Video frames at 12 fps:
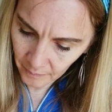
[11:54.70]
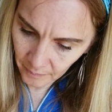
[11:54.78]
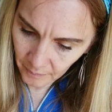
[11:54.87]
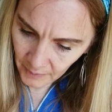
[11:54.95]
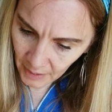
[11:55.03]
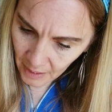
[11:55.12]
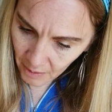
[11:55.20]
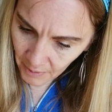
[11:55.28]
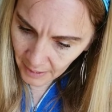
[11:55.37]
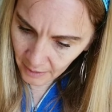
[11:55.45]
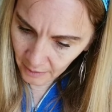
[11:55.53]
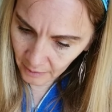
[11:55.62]
Now I
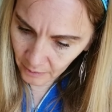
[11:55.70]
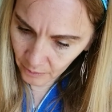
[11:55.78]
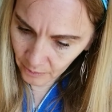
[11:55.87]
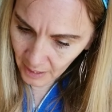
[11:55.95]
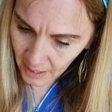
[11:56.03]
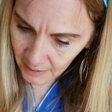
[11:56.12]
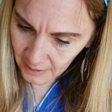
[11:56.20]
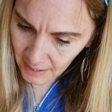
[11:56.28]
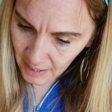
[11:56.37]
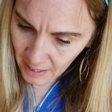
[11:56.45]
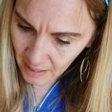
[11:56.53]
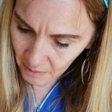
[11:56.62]
glue that
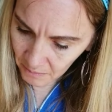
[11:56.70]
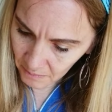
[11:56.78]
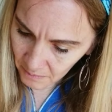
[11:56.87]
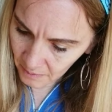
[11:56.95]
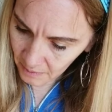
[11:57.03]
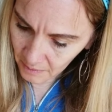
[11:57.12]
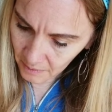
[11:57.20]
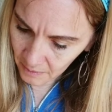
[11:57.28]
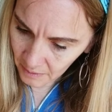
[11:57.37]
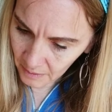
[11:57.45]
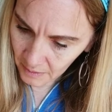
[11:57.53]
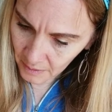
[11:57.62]
down
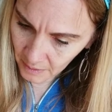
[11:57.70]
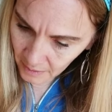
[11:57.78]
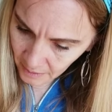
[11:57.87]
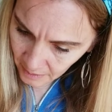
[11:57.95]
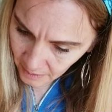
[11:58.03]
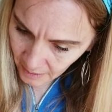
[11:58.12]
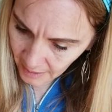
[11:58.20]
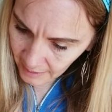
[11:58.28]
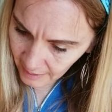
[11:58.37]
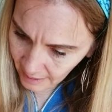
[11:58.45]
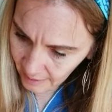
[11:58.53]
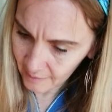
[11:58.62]
like
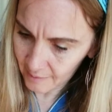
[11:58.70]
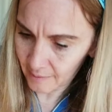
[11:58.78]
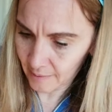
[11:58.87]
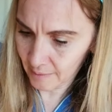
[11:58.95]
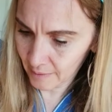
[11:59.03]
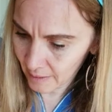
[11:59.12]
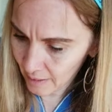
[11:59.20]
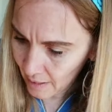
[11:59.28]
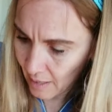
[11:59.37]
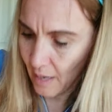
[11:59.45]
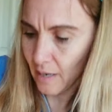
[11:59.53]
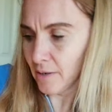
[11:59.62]
this.
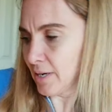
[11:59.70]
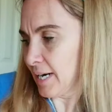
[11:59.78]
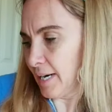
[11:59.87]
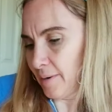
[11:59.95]
All right.